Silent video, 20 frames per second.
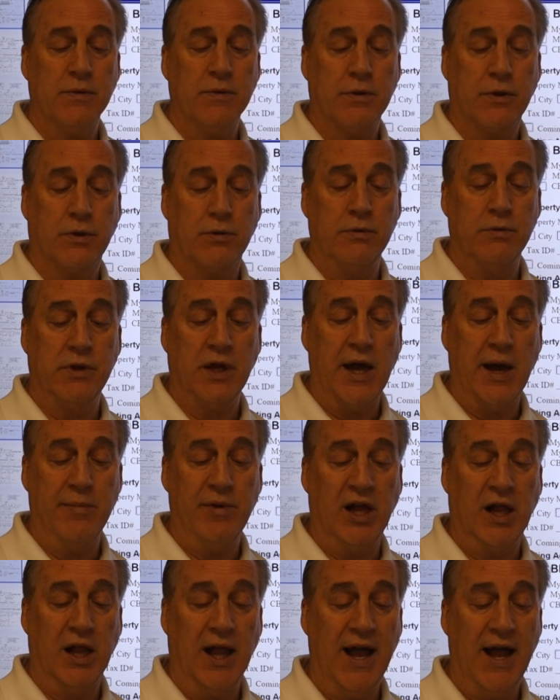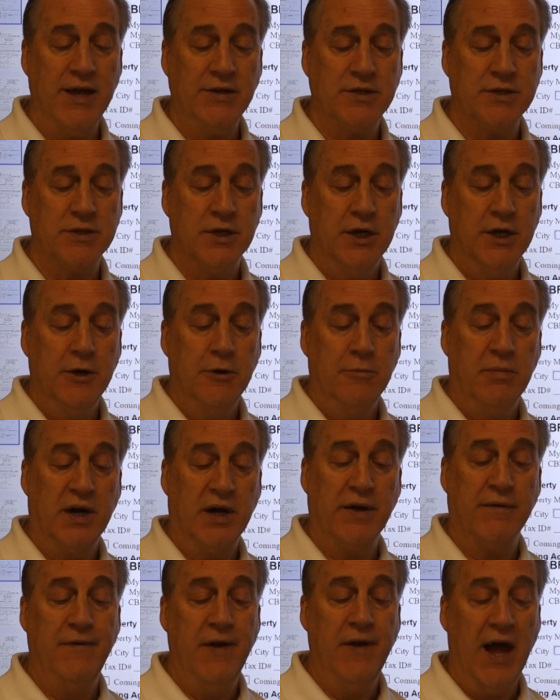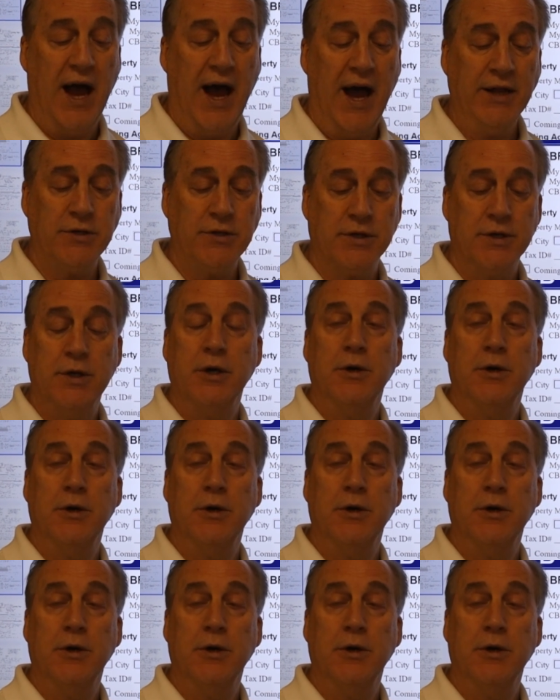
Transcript: through the MLS, but if not,